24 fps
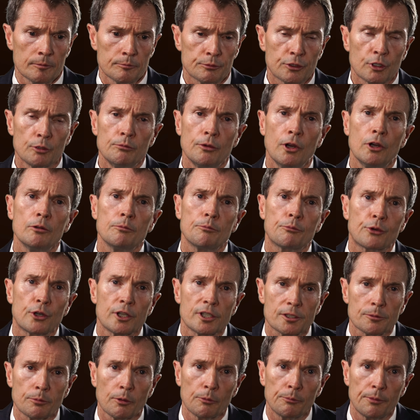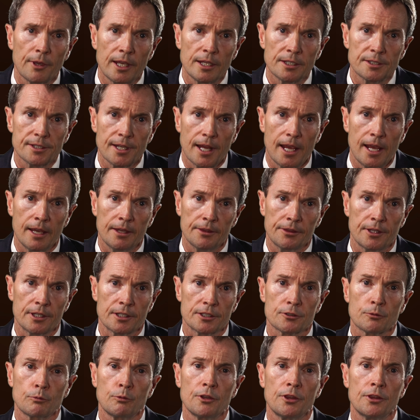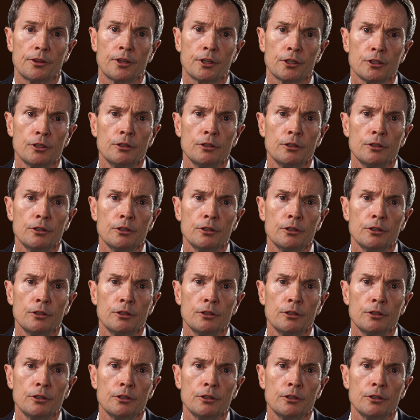promote principle-based ethics with